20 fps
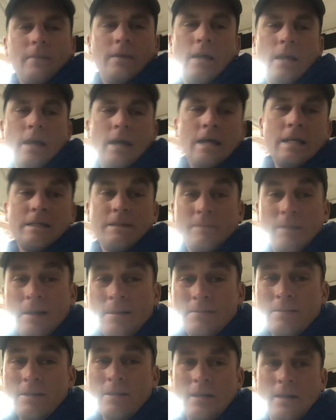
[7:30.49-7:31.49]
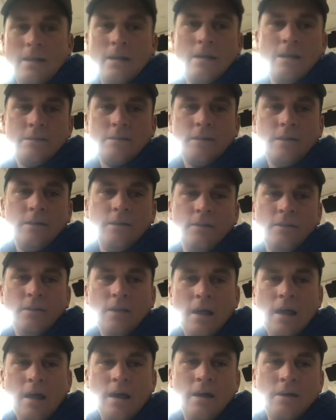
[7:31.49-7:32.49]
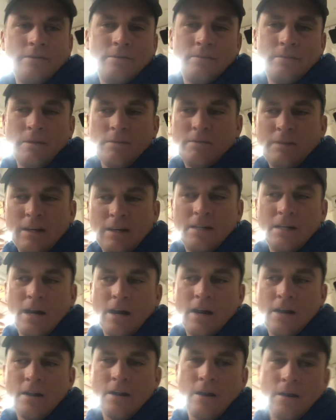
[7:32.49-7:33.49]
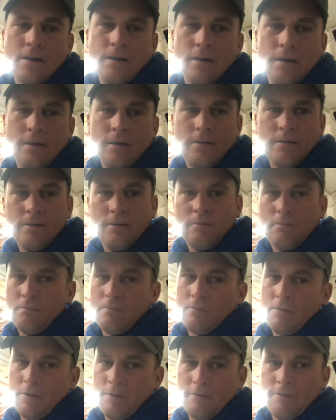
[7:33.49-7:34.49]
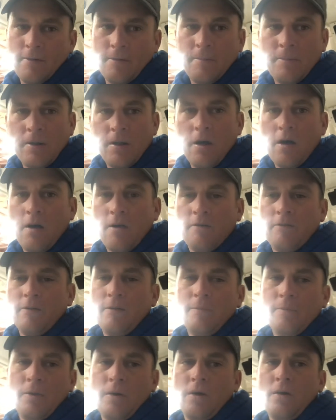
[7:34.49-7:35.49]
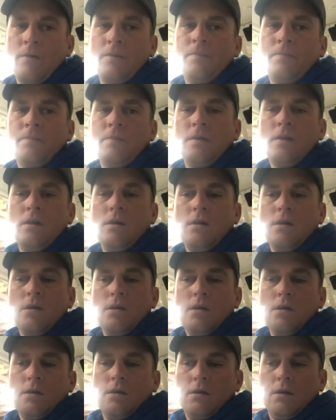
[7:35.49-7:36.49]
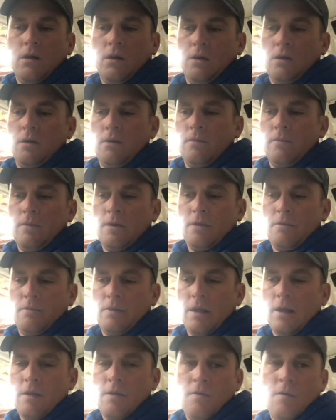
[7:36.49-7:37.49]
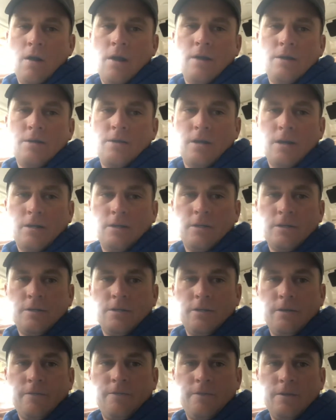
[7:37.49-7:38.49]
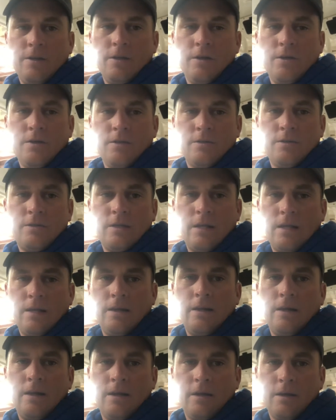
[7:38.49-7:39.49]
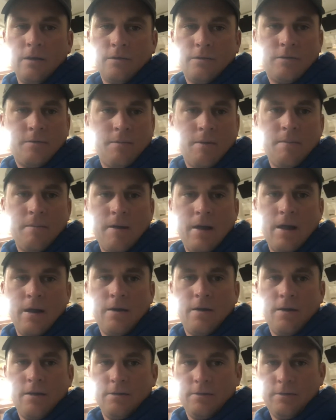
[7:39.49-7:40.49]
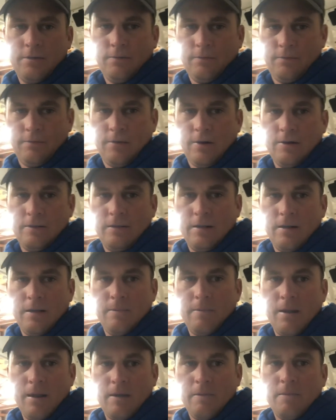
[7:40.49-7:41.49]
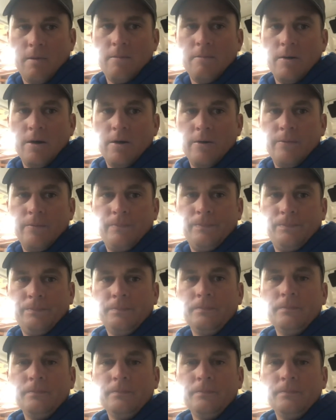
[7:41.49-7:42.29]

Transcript: Yeah, sometimes it, it does get a little loud, sometimes you get tired of hearing it. You can flip it off, flip it on. Um, I got it wired directly to a fuse, and then it goes to my batteries right there in the back of my boat.